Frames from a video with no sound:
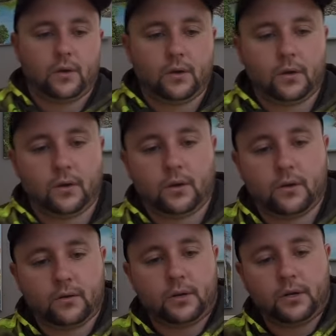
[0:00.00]
Okay,
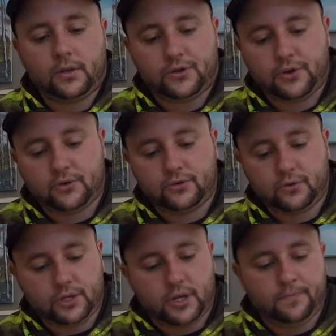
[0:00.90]
I'm gonna get the
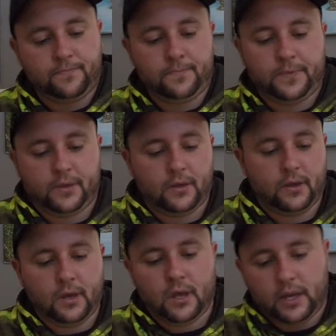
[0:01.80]
chartreuse in.
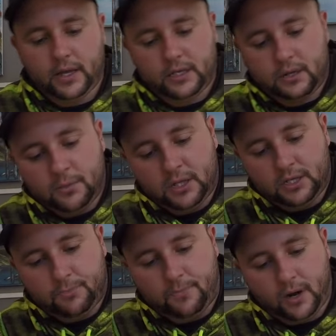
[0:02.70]
And some of
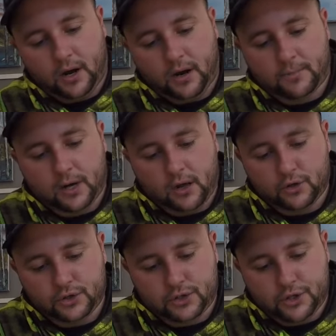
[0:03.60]
these um,
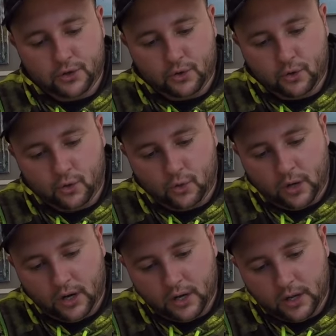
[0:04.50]
colors
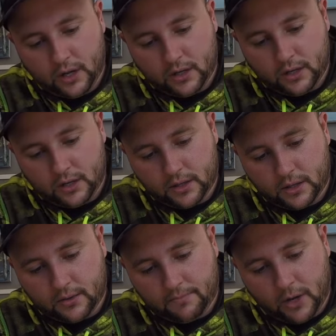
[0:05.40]
do
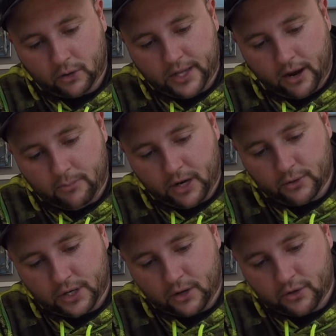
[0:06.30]
melt down
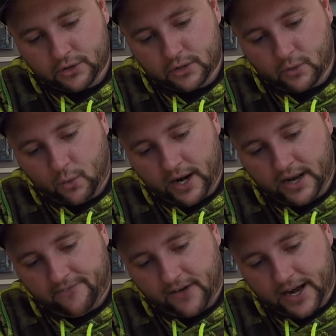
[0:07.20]
better than others. The white
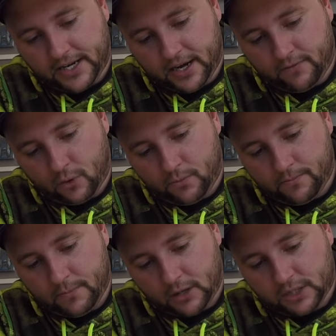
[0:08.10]
I find never
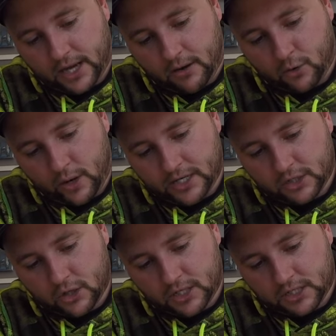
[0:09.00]
melts down quite
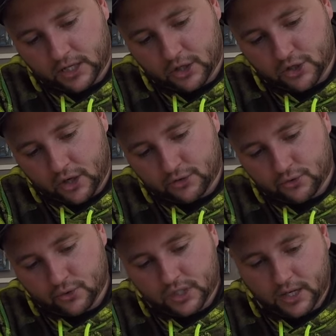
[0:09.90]
as good as like the
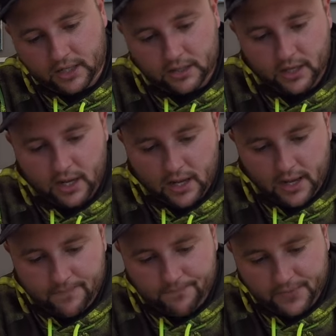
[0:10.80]
chartreuse does.
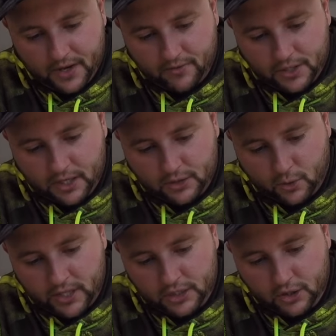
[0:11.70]
Never does
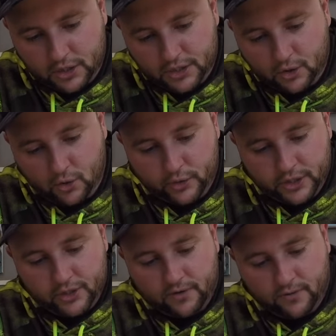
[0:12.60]
quite as good as the
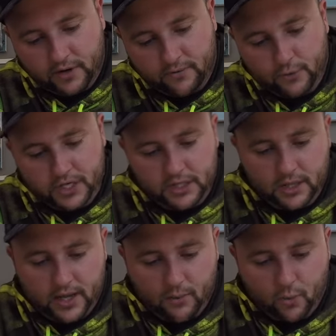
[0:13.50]
orange. For whatever
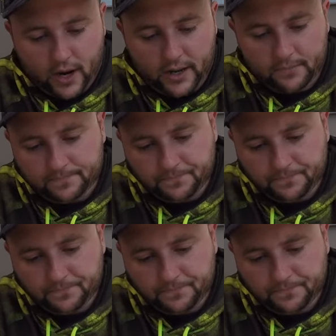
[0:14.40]
reason, that white